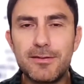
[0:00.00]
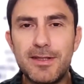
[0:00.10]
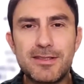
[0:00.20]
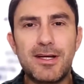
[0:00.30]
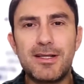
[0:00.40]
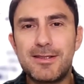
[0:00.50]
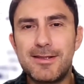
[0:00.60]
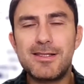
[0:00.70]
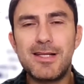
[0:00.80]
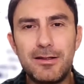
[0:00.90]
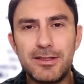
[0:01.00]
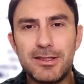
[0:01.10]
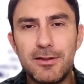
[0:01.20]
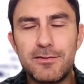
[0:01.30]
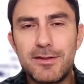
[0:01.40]
discuss the
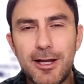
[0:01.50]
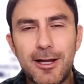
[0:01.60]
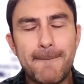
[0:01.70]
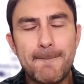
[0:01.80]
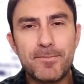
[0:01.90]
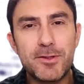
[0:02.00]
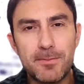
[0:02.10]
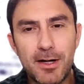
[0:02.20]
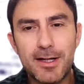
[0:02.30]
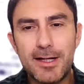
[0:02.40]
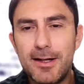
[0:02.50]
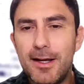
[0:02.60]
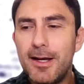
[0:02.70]
challenges of taking it to market.